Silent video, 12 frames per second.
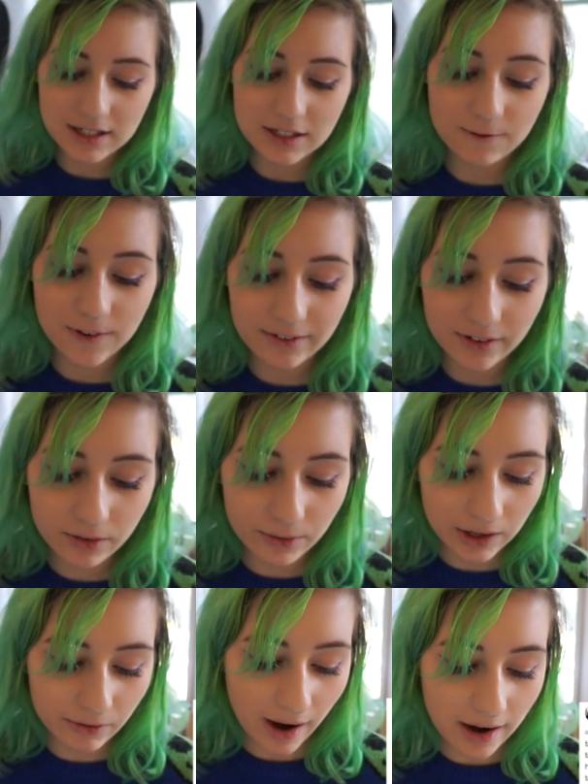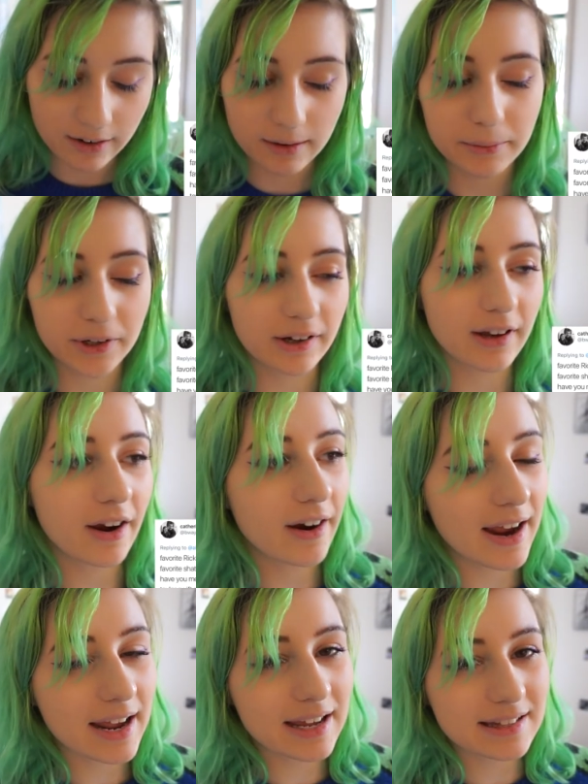says favorite Rick Riordan book. All
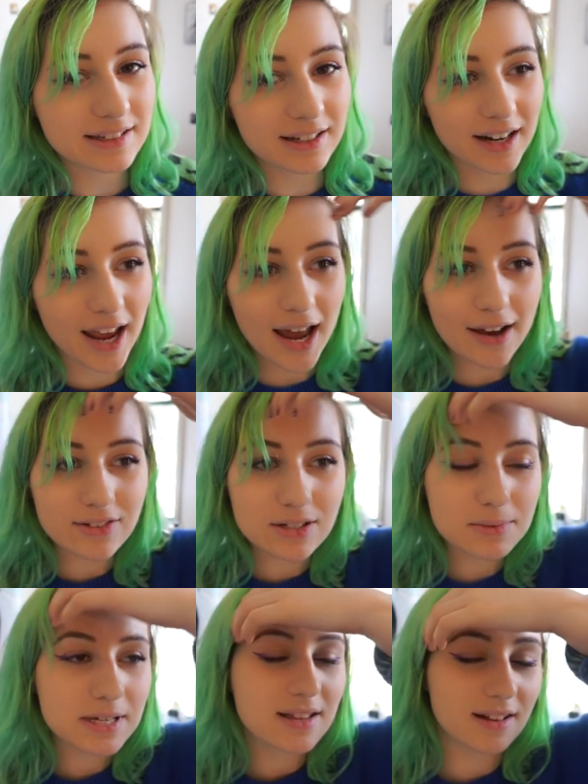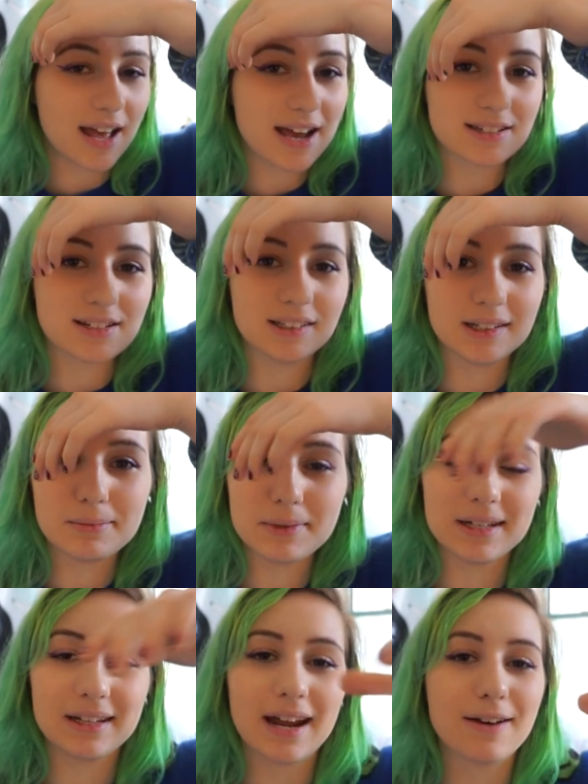right, it's gonna have to be The Last
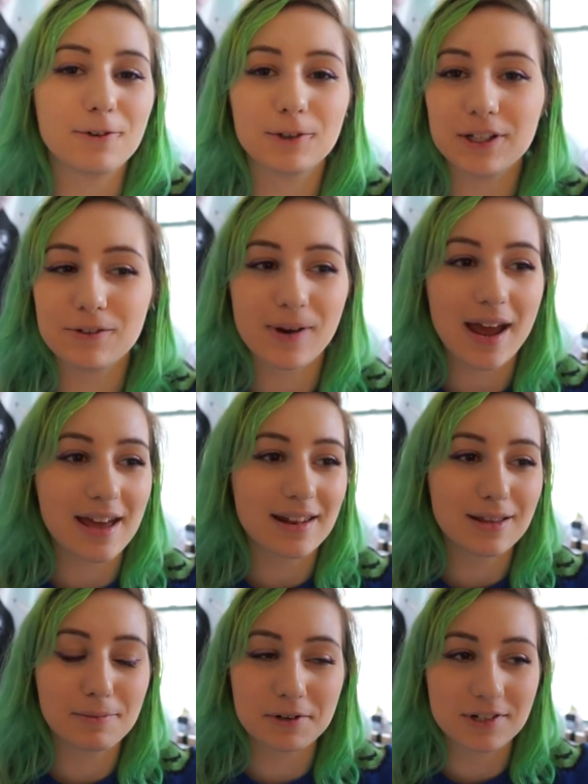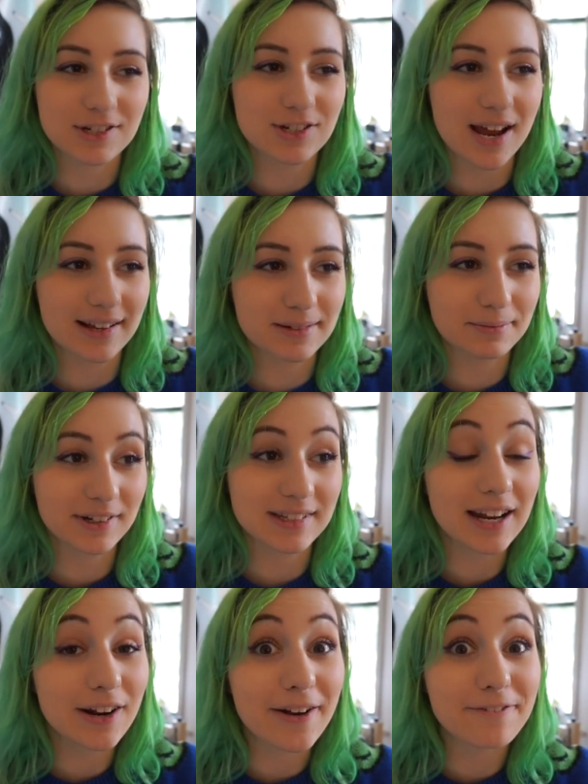Olympian. I've only read the Percy Jackson books.
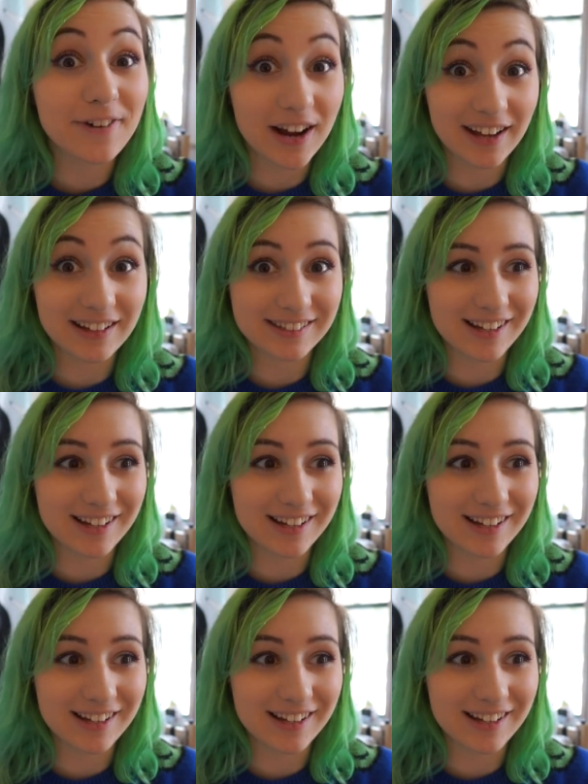I know I